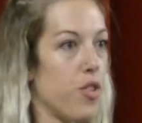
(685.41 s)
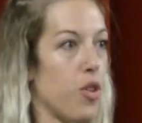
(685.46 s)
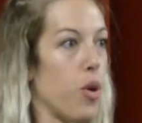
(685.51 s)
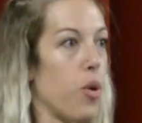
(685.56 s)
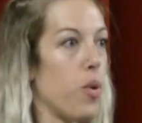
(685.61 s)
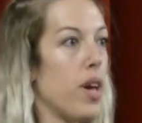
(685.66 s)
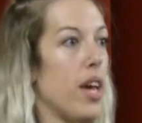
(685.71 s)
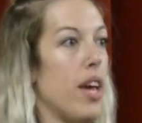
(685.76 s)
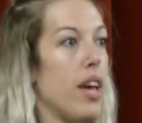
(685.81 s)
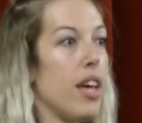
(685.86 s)

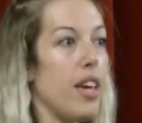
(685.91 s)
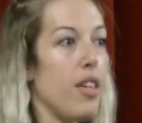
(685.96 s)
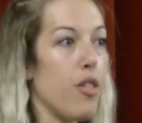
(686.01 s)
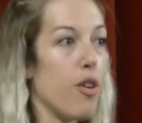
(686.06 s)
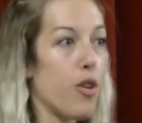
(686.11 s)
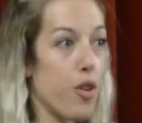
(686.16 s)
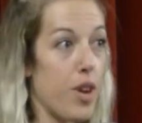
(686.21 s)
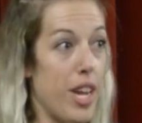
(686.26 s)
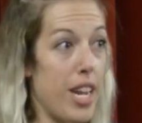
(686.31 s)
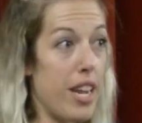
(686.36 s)
So
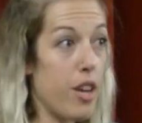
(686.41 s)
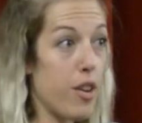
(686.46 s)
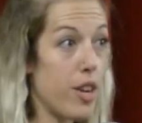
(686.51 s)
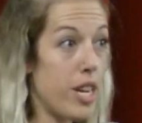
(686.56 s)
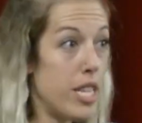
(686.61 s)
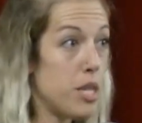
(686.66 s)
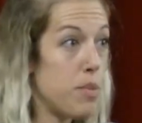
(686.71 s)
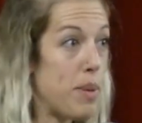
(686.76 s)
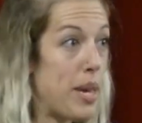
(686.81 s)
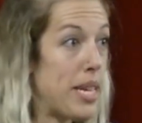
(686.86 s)
either creating
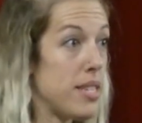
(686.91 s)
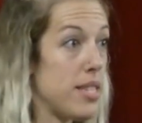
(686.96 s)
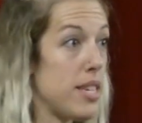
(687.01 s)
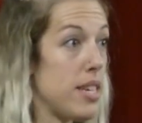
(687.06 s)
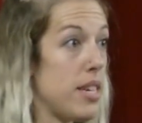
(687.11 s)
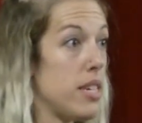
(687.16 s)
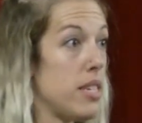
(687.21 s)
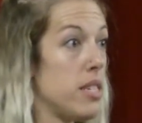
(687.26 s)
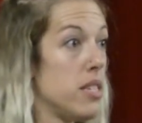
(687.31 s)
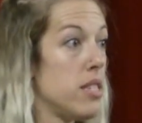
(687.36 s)
green
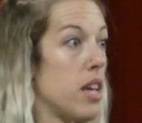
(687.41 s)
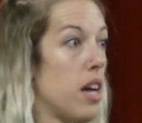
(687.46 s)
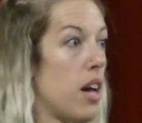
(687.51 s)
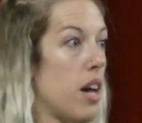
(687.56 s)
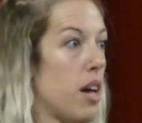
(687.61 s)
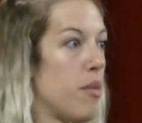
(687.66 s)
spaces,